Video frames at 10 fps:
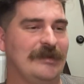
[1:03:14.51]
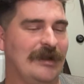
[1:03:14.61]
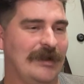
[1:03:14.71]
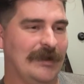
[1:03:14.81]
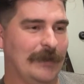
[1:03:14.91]

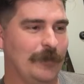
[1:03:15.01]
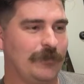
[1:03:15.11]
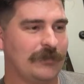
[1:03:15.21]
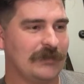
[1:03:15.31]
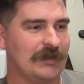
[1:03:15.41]
I
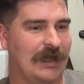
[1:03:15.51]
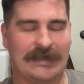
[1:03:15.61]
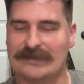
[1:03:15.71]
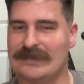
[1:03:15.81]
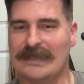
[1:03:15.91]

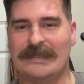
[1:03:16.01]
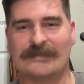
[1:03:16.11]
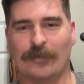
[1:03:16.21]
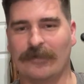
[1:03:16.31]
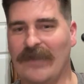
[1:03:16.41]
didn't see any
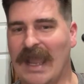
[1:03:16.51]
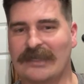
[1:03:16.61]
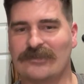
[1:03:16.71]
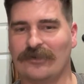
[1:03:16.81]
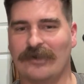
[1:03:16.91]
sort of
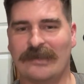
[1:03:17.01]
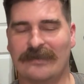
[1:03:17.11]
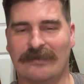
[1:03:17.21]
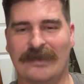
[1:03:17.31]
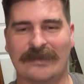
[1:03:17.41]
action or
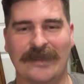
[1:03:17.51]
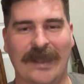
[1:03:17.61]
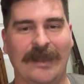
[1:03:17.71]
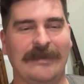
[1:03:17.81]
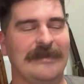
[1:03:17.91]
anything like that.